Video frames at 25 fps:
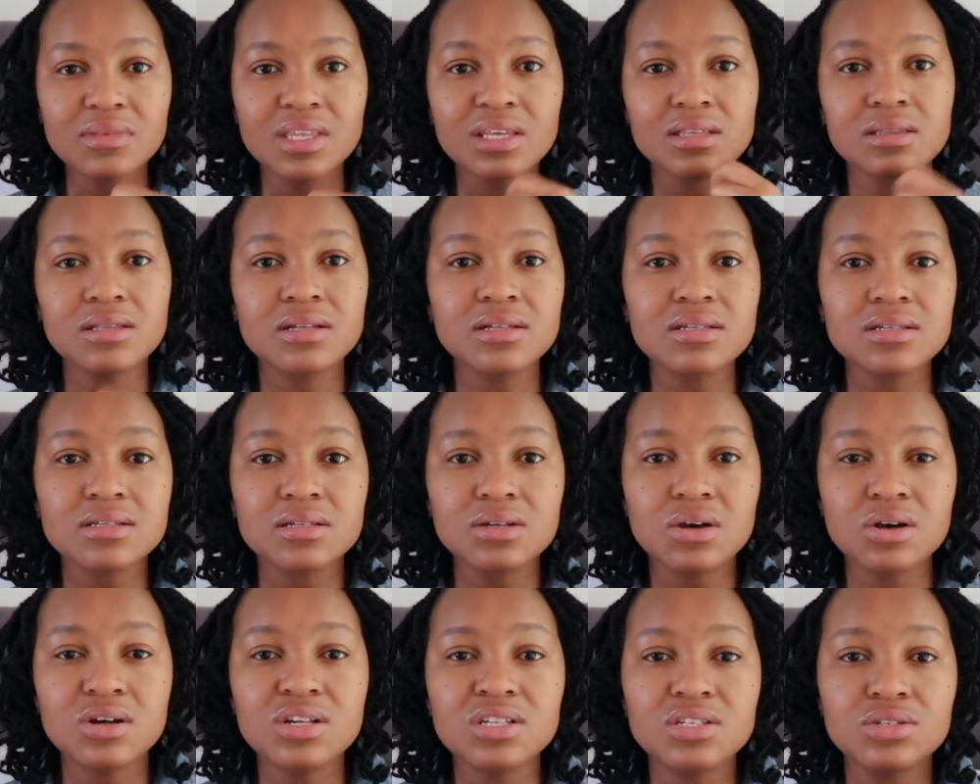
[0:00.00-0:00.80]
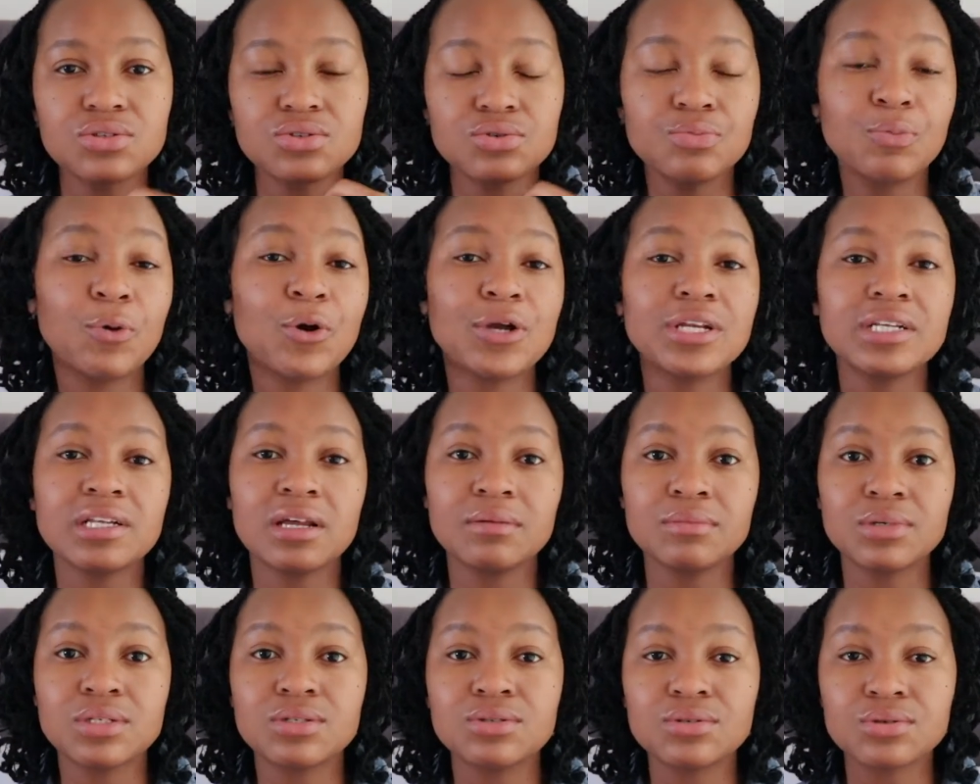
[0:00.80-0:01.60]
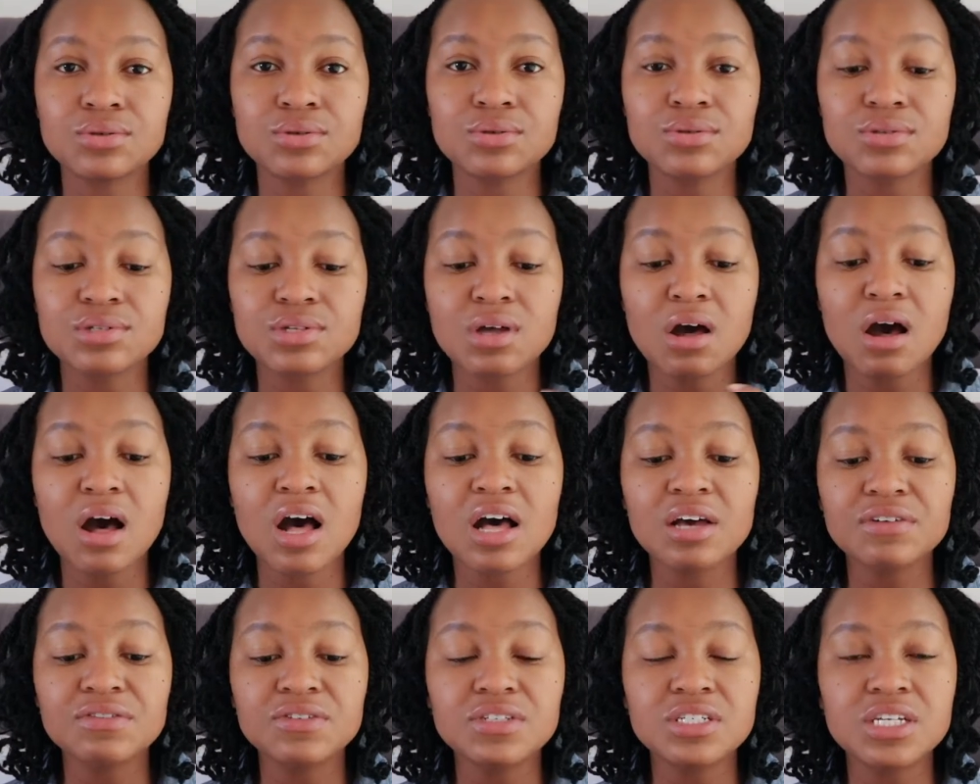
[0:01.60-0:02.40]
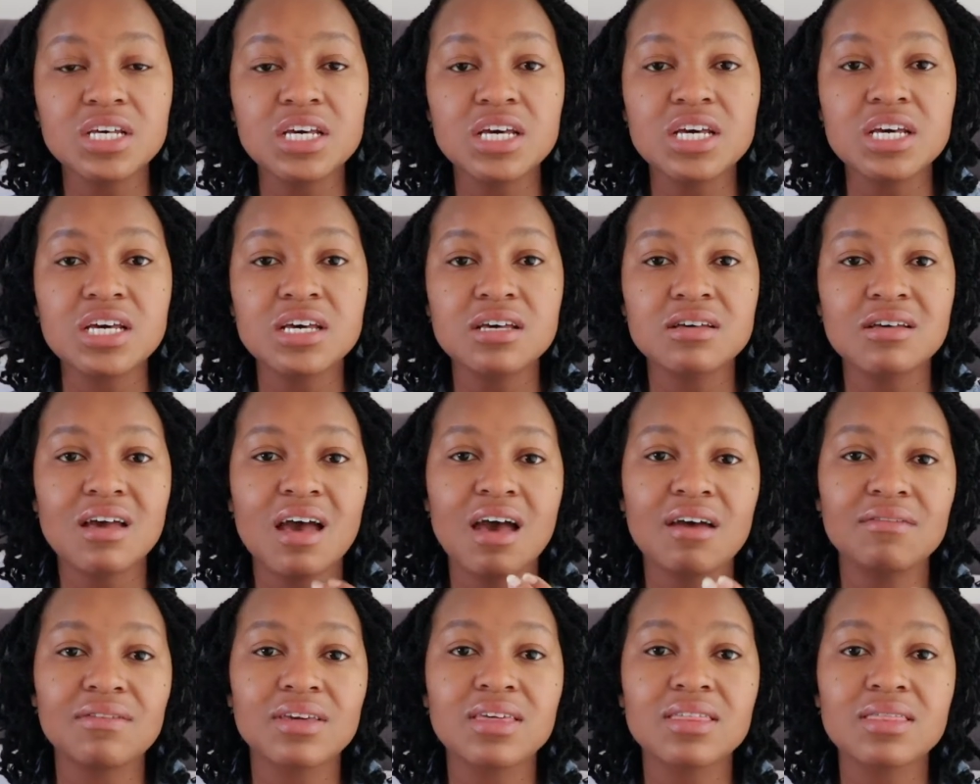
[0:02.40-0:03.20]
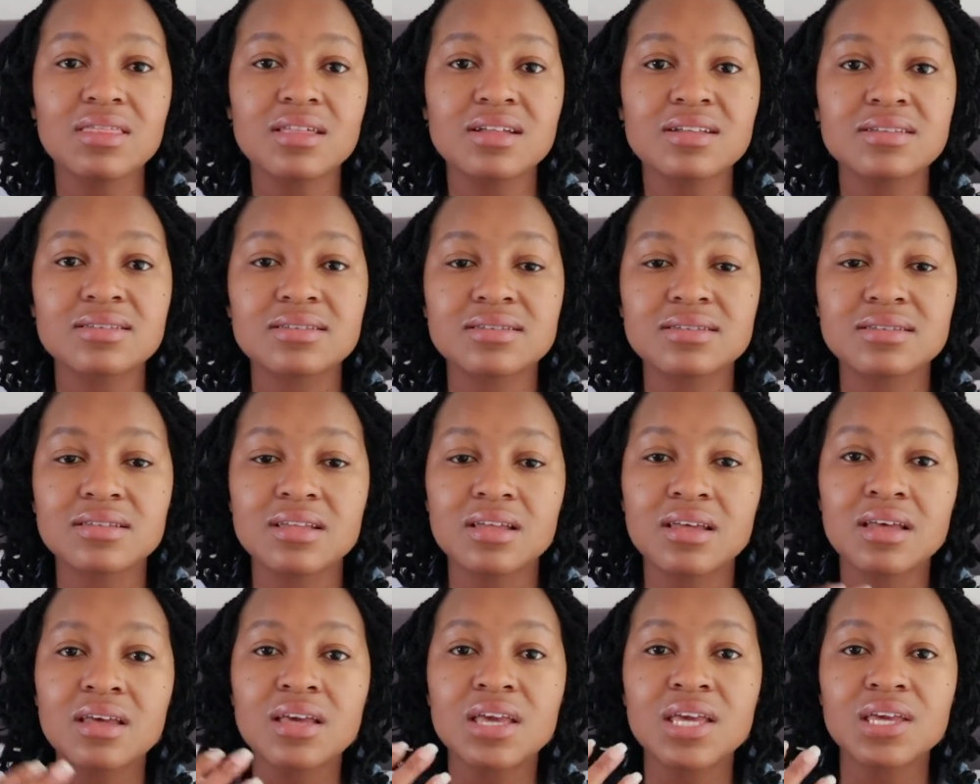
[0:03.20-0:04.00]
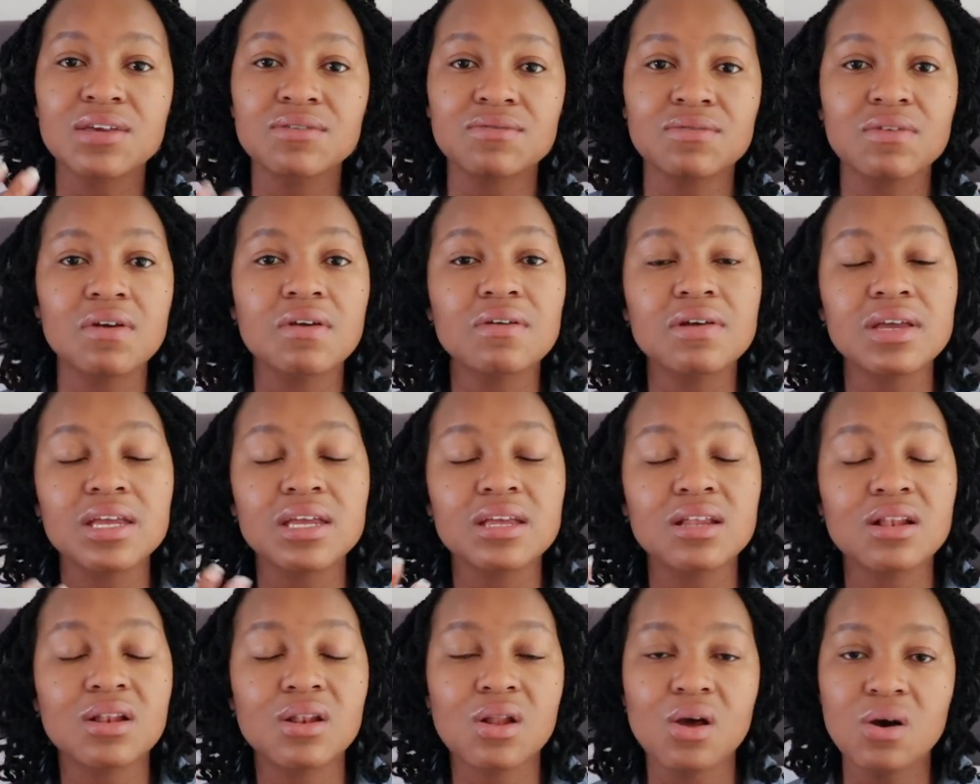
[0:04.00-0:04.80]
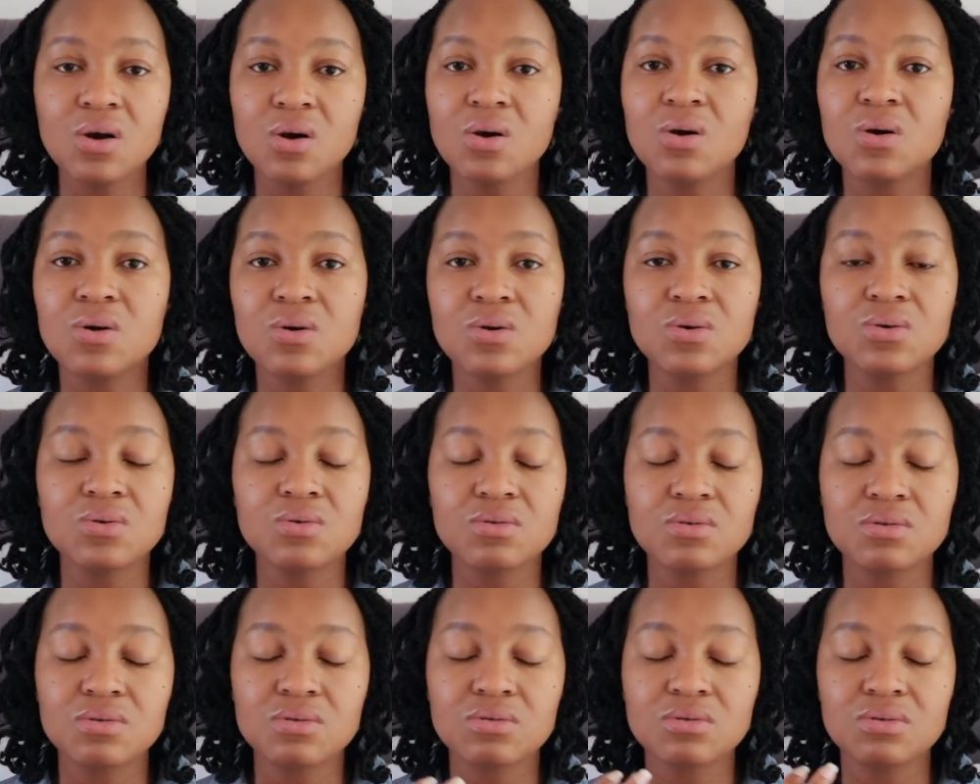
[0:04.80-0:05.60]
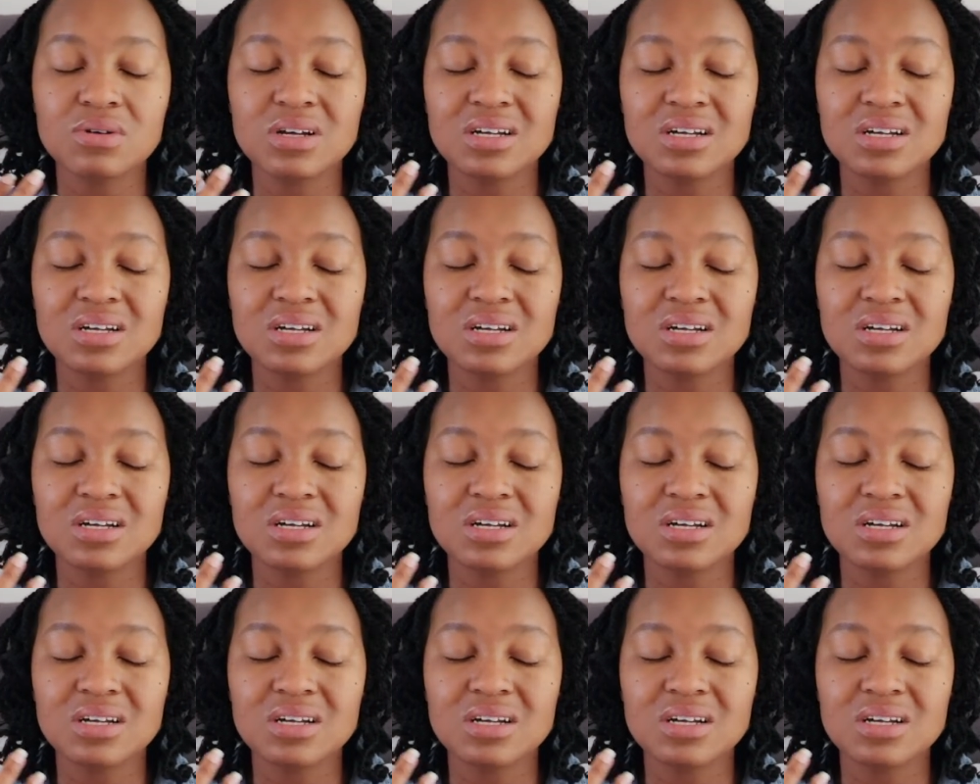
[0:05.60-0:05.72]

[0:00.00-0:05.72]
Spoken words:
this goes to point number two. So after having this very low